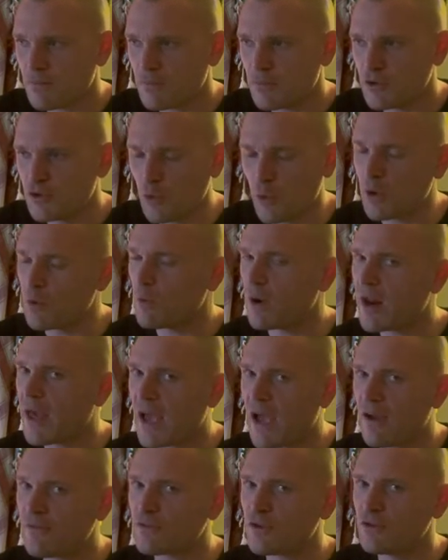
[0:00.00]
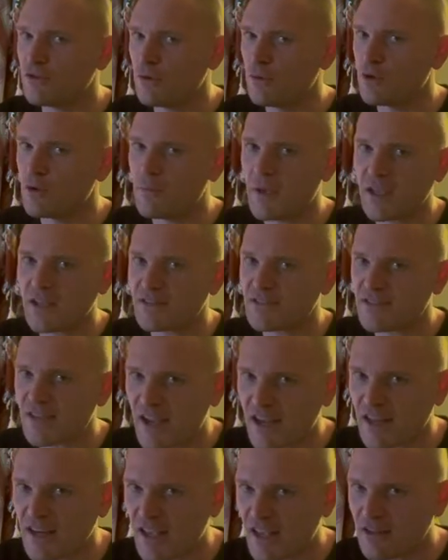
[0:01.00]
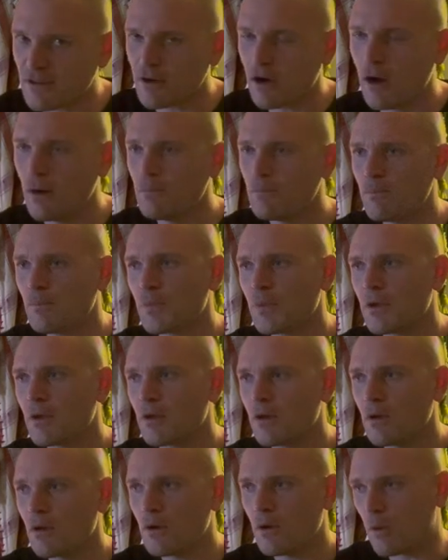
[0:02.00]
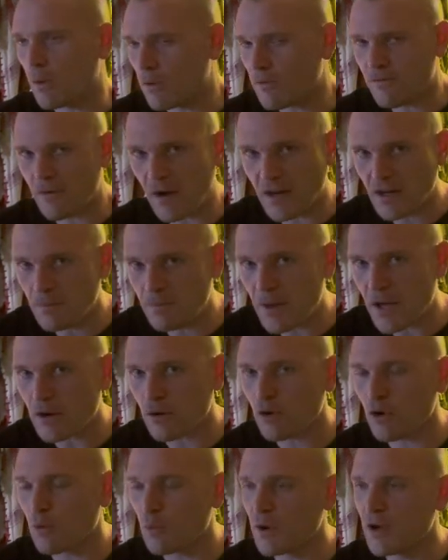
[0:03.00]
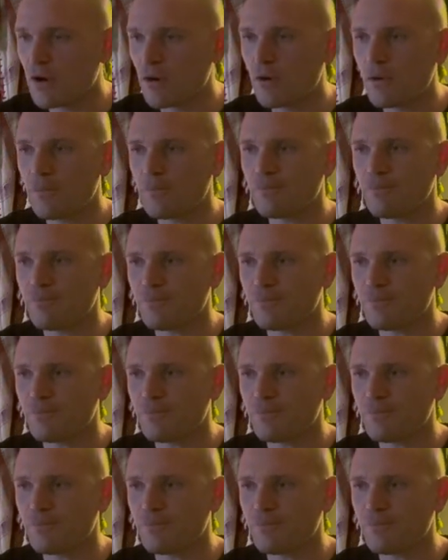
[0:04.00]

doing what I have to do to make a second income or find a better career.